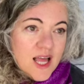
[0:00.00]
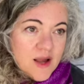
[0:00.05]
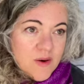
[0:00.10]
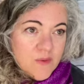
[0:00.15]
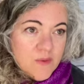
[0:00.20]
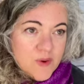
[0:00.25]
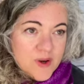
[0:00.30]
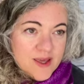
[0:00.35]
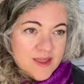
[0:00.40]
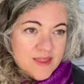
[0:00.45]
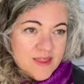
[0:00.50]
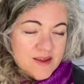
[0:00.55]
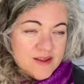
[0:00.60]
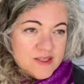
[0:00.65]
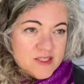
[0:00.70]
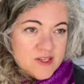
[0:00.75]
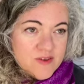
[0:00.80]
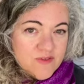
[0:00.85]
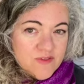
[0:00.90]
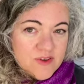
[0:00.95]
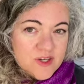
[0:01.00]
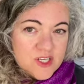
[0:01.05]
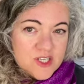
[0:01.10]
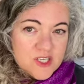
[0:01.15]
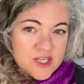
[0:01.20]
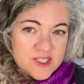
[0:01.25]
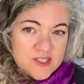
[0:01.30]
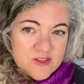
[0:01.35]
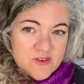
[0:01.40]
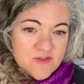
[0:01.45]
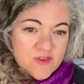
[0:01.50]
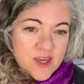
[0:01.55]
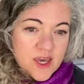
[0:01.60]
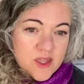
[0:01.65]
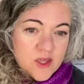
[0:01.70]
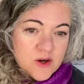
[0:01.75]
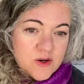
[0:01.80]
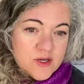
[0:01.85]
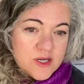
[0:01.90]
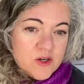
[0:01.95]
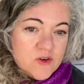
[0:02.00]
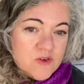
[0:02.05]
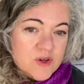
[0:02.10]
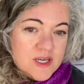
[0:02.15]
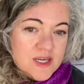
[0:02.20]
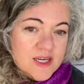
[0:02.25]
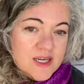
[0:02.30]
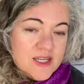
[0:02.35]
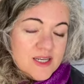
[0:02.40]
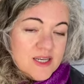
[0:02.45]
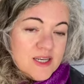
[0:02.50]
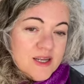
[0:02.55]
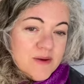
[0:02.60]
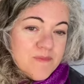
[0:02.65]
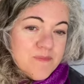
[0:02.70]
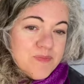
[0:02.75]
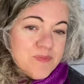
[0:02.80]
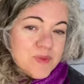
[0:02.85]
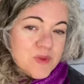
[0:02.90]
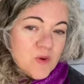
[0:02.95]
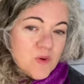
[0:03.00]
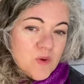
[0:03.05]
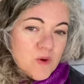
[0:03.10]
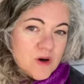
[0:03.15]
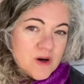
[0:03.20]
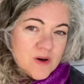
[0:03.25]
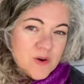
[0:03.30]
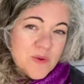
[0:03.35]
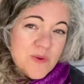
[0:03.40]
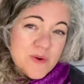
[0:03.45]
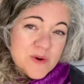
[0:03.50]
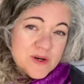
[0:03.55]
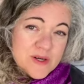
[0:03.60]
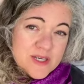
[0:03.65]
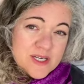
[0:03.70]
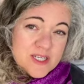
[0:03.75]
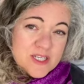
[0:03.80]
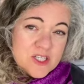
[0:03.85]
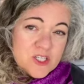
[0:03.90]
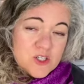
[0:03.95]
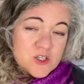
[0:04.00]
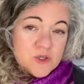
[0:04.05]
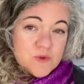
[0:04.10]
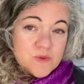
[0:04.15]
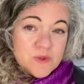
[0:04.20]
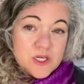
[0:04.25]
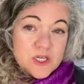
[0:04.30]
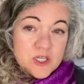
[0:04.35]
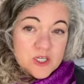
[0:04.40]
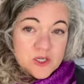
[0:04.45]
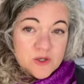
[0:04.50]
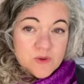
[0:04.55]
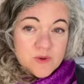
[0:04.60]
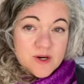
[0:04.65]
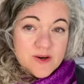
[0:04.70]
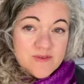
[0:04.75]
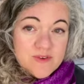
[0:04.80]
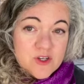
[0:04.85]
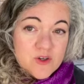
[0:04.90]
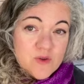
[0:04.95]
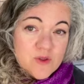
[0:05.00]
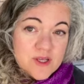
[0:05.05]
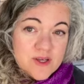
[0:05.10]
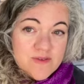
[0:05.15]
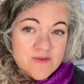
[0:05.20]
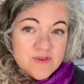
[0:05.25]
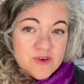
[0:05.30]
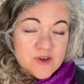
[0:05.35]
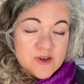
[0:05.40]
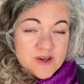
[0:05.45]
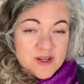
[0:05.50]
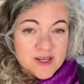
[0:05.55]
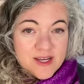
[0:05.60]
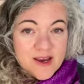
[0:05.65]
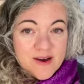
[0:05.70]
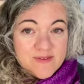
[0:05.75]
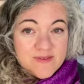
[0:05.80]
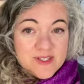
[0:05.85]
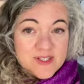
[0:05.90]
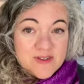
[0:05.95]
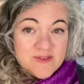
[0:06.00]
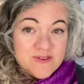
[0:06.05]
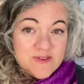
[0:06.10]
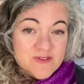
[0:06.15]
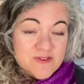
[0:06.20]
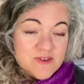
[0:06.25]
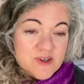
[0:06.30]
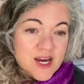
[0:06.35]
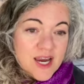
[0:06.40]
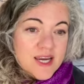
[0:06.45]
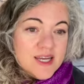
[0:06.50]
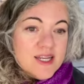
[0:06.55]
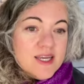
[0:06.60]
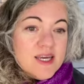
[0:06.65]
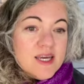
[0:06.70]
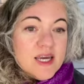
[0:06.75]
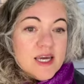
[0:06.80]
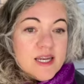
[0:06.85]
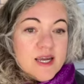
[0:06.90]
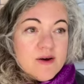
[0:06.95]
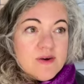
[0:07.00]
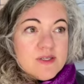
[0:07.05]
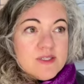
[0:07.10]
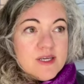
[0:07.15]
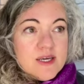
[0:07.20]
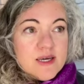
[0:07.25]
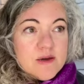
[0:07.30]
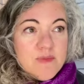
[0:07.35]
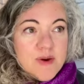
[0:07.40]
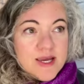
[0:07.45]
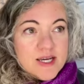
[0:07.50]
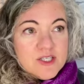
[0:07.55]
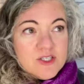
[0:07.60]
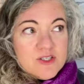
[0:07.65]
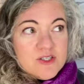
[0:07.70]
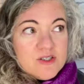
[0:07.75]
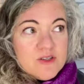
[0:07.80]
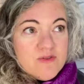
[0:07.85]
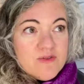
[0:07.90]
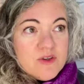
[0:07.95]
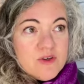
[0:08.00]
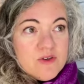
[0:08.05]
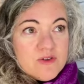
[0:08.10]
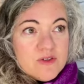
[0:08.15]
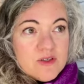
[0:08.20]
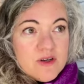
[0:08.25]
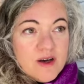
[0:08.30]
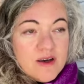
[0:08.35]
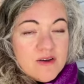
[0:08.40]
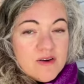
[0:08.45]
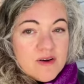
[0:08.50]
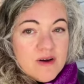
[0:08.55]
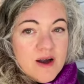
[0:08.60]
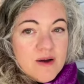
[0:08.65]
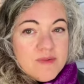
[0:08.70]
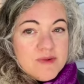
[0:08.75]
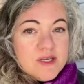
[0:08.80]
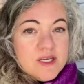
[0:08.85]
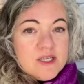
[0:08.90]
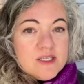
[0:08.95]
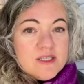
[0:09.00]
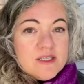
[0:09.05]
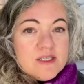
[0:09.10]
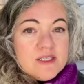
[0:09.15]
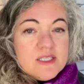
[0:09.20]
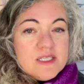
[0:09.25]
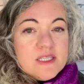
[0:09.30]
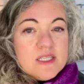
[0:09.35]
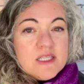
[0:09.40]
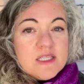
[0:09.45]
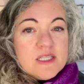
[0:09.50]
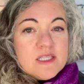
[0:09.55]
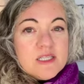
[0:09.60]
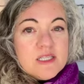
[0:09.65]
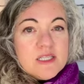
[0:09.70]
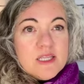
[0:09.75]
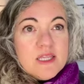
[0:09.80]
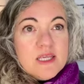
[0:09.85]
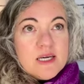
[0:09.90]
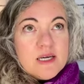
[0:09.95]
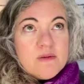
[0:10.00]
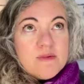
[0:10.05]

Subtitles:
with different shades of yellow and green. or orange, or, you know, wherever you live, you're gonna have a different variety. And I would take pictures of those color combinations and think